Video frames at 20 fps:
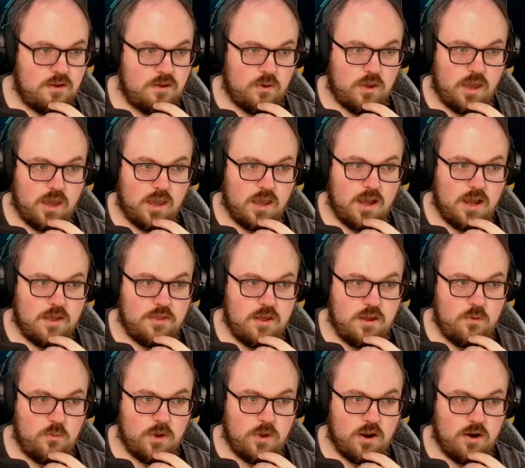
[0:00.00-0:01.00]
Okay, I
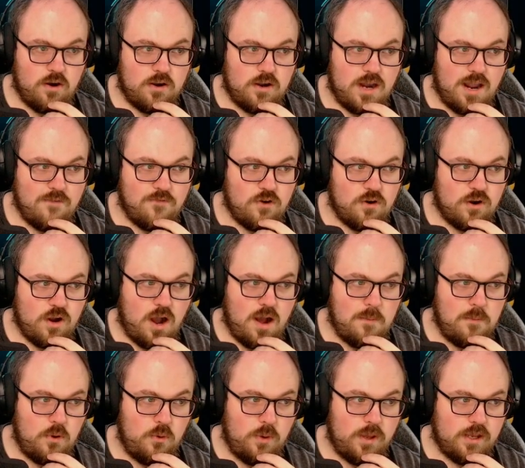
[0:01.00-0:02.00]
think we are never
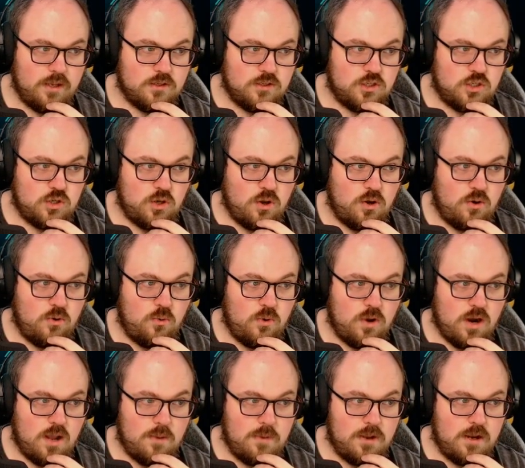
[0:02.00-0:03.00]
comboing, so
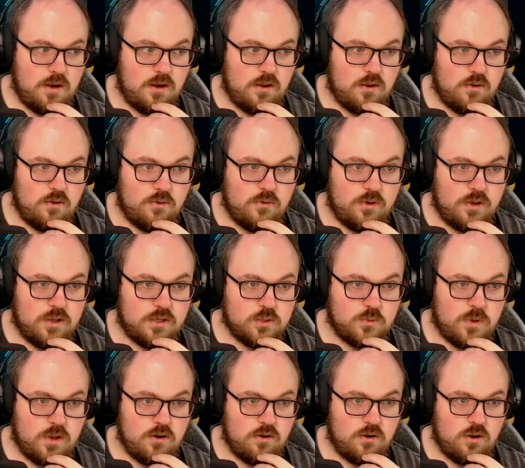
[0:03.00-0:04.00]
what I'm going to do is
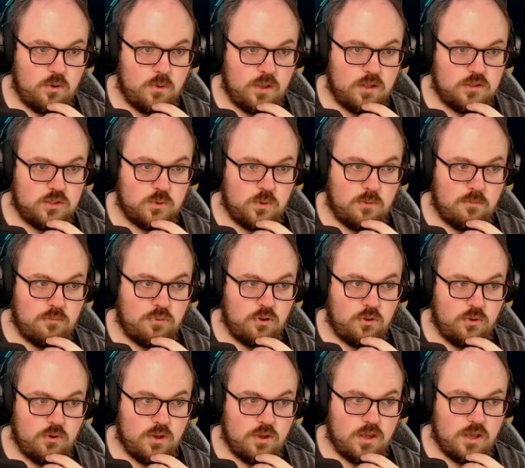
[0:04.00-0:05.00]
we are going to
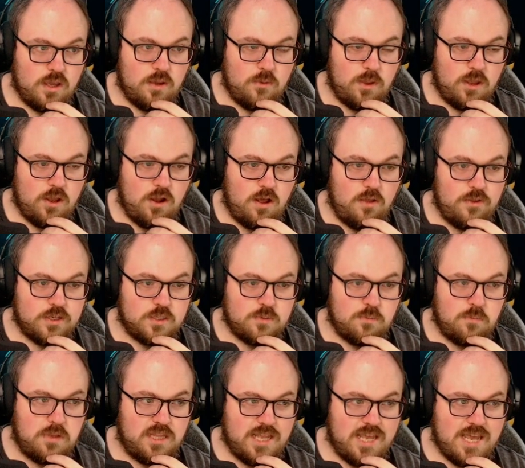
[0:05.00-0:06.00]
employ, we call this
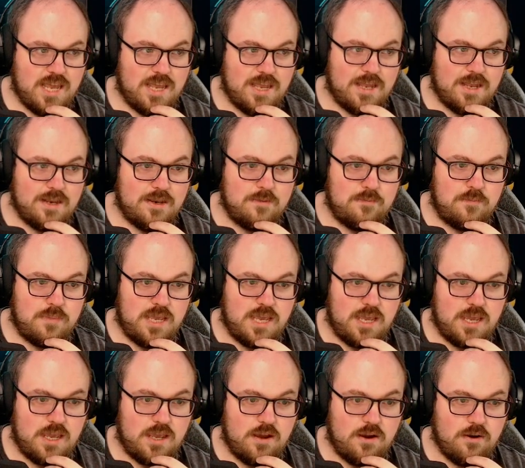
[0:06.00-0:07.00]
Plan
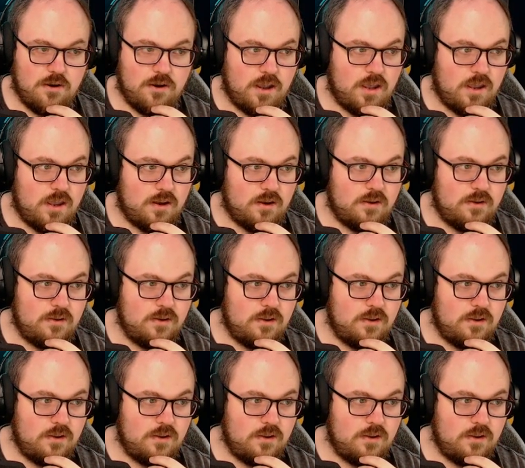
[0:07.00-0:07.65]
B, alright?